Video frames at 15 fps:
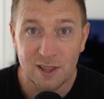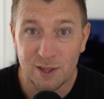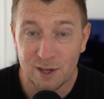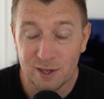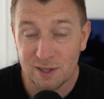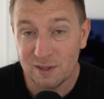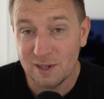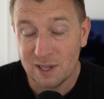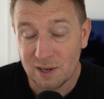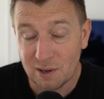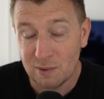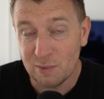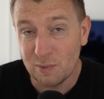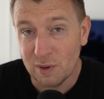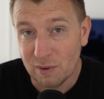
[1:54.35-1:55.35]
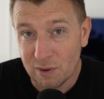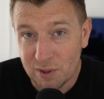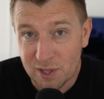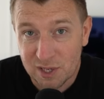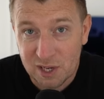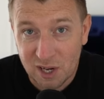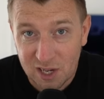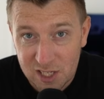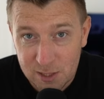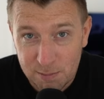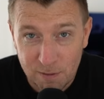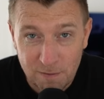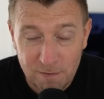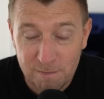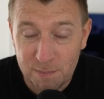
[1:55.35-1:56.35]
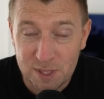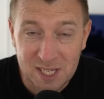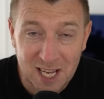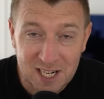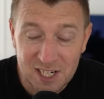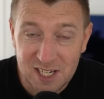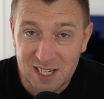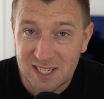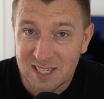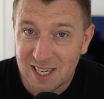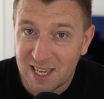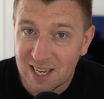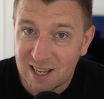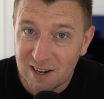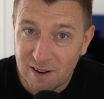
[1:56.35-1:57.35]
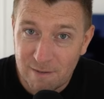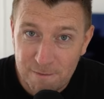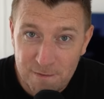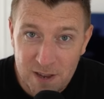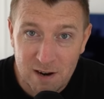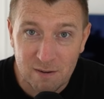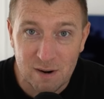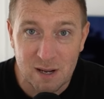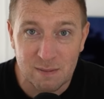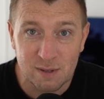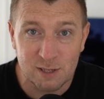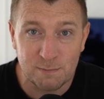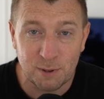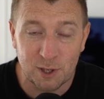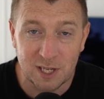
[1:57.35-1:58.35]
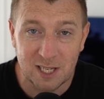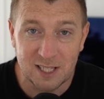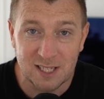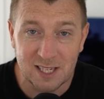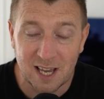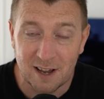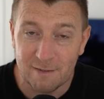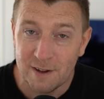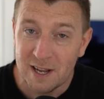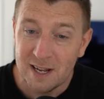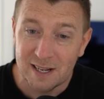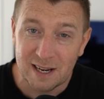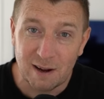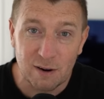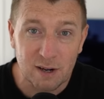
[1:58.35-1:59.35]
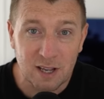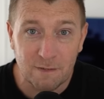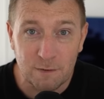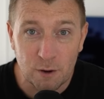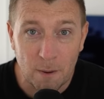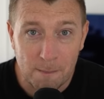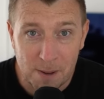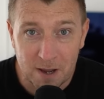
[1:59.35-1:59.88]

that, you know, we're on the cusp of potentially seeing an Ethereum spot ETF. Now, I'll give you a